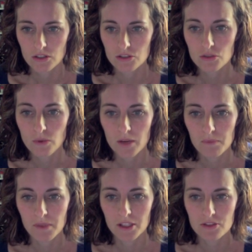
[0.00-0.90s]
do you
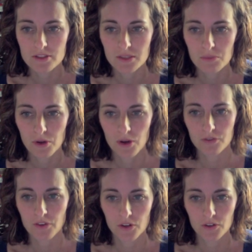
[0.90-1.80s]
recommend using
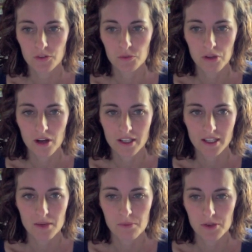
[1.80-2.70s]
ProPhoto for
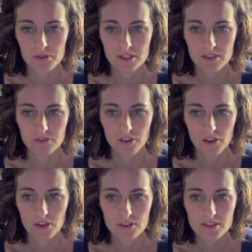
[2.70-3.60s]
blogging and posting
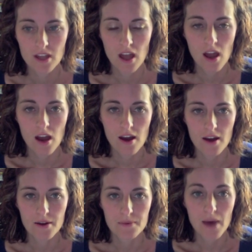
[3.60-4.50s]
photos?
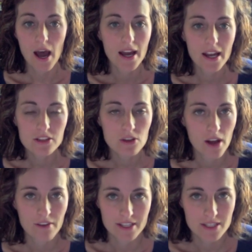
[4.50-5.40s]
I don't
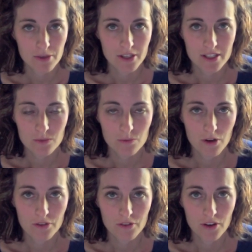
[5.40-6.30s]
have any experience with
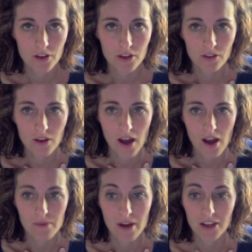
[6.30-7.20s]
ProPhoto.
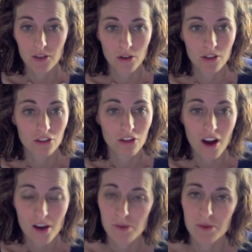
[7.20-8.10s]
I know a
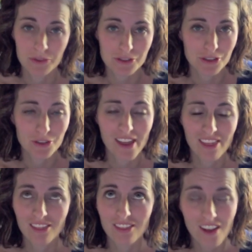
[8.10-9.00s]
lot of people do
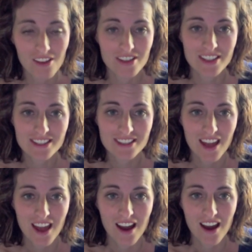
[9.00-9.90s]
and love it.
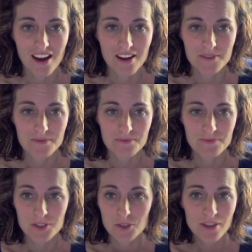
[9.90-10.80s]

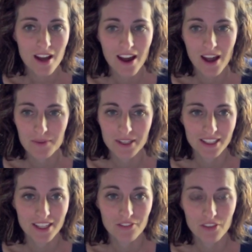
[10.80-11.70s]
So yeah, I mean,
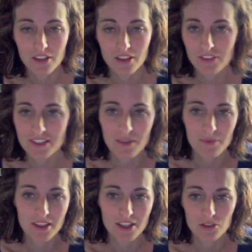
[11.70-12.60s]
if it's
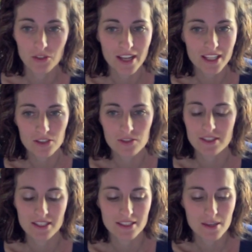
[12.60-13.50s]
something that you like and you
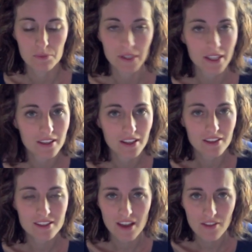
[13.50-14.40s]
see a template in there,
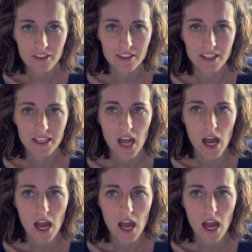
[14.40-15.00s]
then definitely.